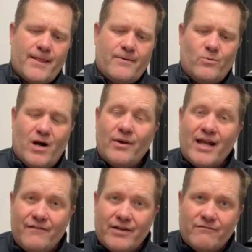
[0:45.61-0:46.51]
While we
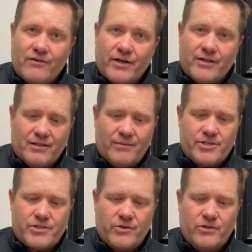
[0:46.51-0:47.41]
have it inverted, let me
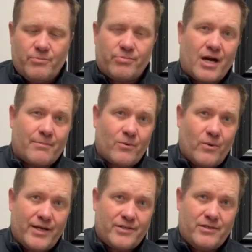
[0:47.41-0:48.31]
show you the proper
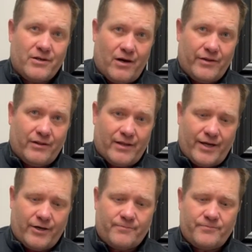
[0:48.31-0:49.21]
way to don the
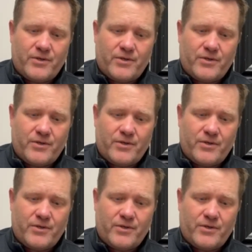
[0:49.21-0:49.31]
liner.